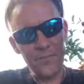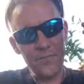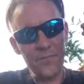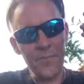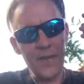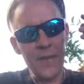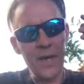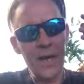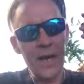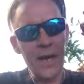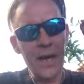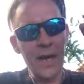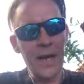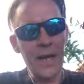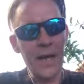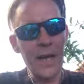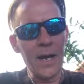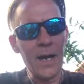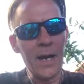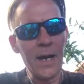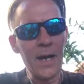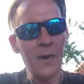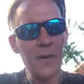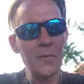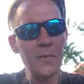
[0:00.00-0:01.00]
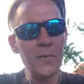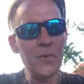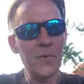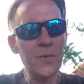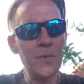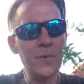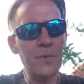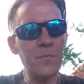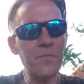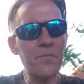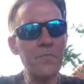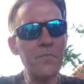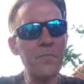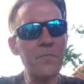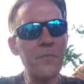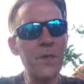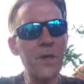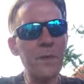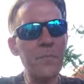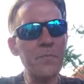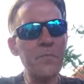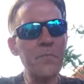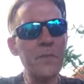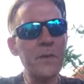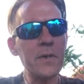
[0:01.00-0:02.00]
We're just
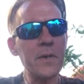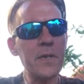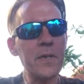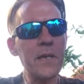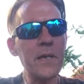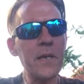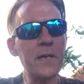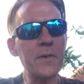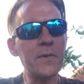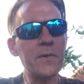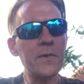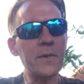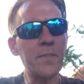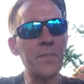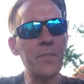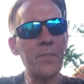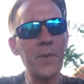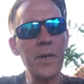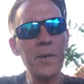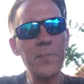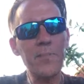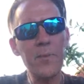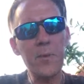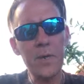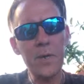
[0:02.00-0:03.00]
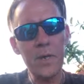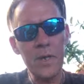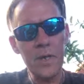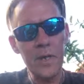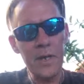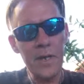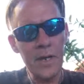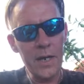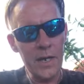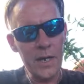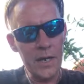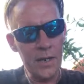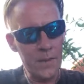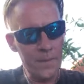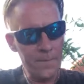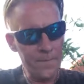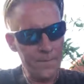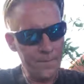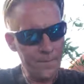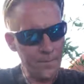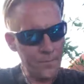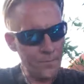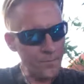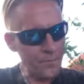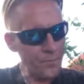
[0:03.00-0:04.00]
getting some people in here,
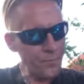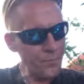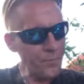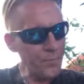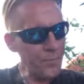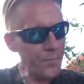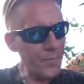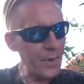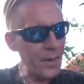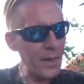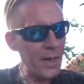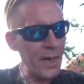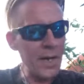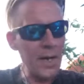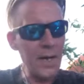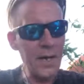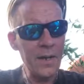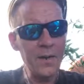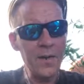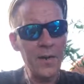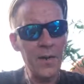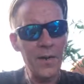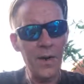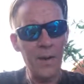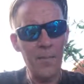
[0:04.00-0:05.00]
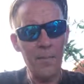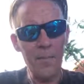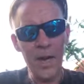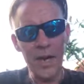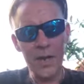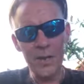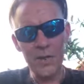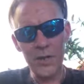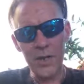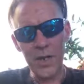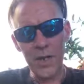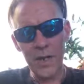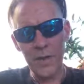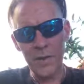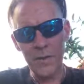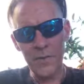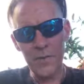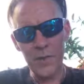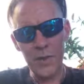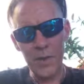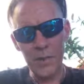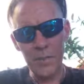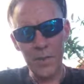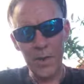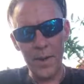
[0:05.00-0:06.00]
here on my channel,
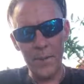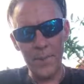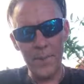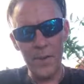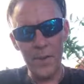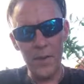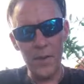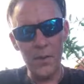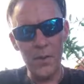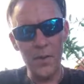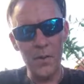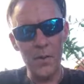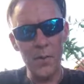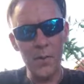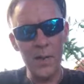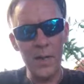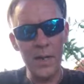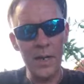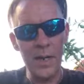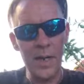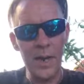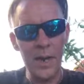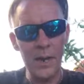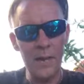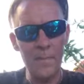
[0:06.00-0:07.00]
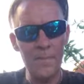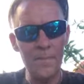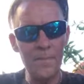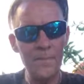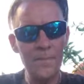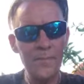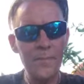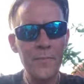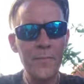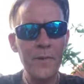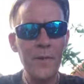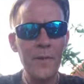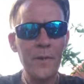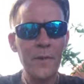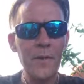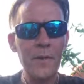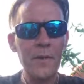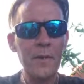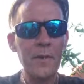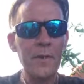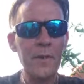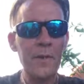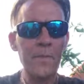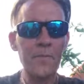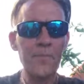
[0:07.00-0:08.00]
so you probably know who I am.
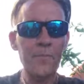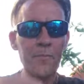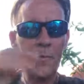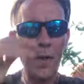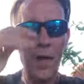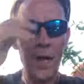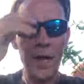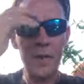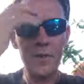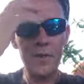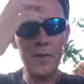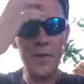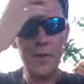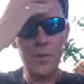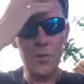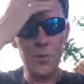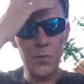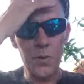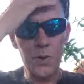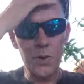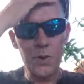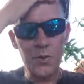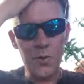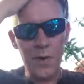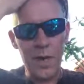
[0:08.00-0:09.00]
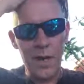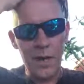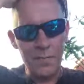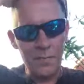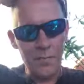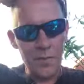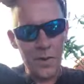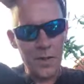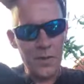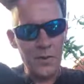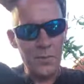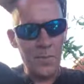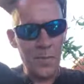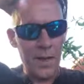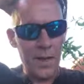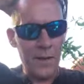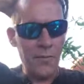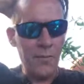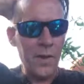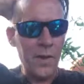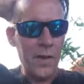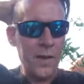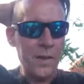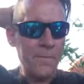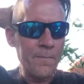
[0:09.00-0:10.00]
I teach witchcraft. That's my
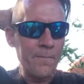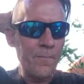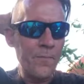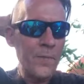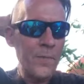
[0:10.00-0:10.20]
thing.